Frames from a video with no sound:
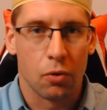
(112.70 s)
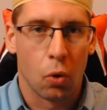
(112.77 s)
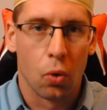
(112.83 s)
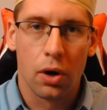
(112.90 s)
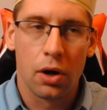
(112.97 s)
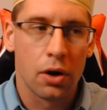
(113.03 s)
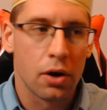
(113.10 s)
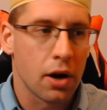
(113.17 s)

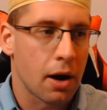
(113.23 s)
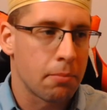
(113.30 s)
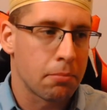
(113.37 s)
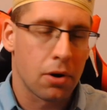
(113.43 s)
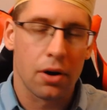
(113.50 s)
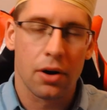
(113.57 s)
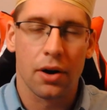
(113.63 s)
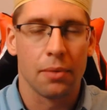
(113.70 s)
order
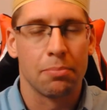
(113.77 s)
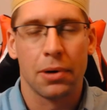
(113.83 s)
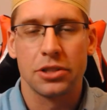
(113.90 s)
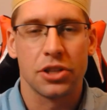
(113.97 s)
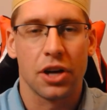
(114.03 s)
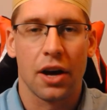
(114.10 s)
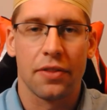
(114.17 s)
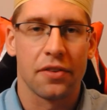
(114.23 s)
number and a bunch
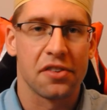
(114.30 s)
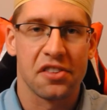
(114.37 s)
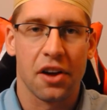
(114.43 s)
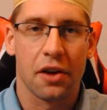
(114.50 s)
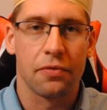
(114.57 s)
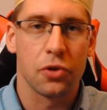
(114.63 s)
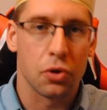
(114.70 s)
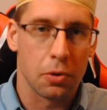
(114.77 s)
of other
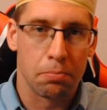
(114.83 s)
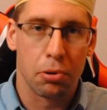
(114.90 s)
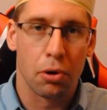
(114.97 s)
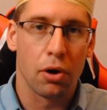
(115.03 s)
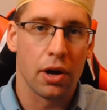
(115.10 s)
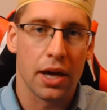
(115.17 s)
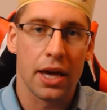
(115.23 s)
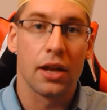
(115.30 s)
stuff you can
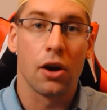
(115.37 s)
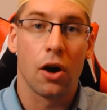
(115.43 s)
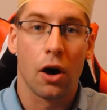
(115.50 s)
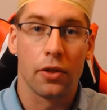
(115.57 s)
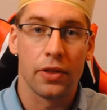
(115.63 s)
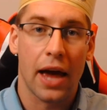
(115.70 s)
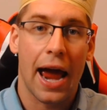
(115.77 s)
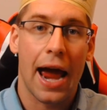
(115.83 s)
put in
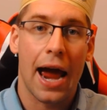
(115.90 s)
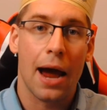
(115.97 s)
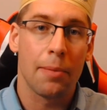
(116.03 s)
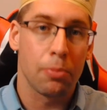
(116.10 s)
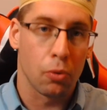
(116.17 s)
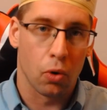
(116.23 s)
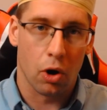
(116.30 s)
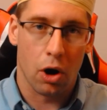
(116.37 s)
on the app
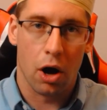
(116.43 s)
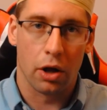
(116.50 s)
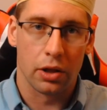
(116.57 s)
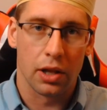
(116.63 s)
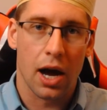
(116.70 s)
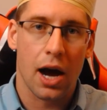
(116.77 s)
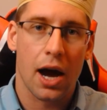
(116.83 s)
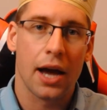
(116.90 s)
or
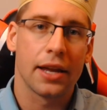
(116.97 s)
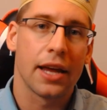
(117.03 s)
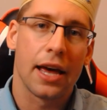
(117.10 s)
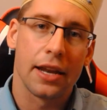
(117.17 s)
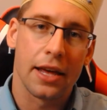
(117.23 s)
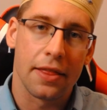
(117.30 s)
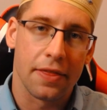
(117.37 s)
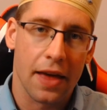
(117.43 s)
online,
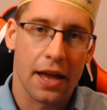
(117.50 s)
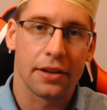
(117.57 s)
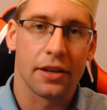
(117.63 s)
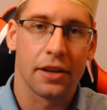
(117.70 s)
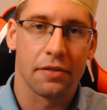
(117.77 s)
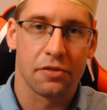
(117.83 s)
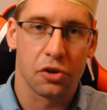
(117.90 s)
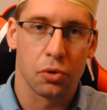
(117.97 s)
and it then
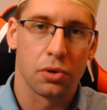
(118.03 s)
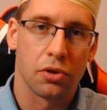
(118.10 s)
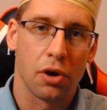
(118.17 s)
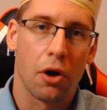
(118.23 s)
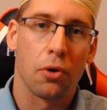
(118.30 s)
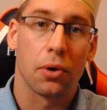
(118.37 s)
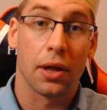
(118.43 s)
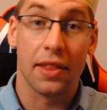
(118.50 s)
gives you a
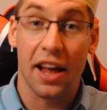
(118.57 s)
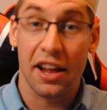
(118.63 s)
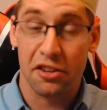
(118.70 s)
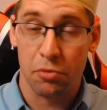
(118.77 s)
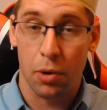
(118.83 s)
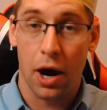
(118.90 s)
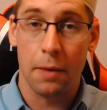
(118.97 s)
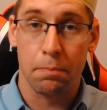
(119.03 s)
token. That's
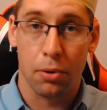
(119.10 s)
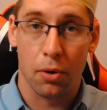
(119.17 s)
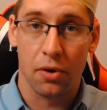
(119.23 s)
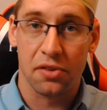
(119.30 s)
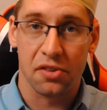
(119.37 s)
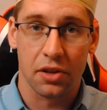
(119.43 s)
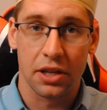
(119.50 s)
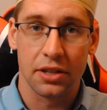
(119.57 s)
what I
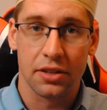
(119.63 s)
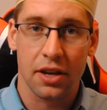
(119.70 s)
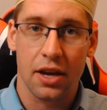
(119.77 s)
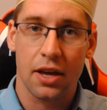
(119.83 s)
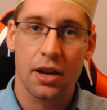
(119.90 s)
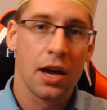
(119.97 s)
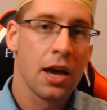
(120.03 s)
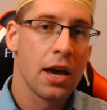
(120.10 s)
personally
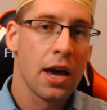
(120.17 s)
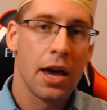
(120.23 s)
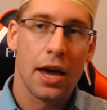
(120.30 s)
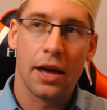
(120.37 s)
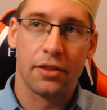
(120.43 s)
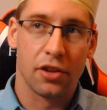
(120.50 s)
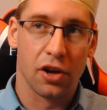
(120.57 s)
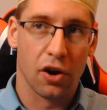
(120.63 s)
did.
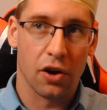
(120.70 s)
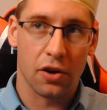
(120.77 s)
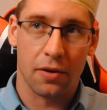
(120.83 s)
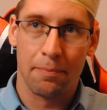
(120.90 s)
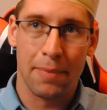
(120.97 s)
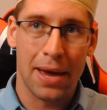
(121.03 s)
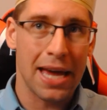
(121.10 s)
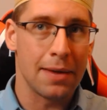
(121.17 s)
It took
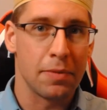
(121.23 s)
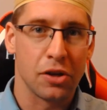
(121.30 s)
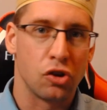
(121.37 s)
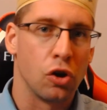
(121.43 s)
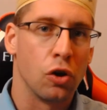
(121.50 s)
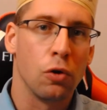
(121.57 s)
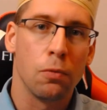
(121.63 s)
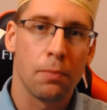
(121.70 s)
maybe
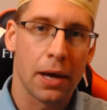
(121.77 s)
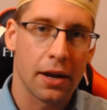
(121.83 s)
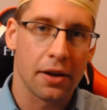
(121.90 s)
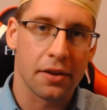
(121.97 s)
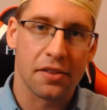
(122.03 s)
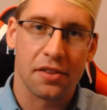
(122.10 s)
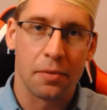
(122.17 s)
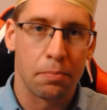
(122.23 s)
2
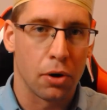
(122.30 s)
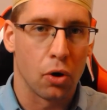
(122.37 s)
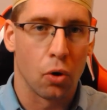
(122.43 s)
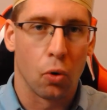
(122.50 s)
minutes to put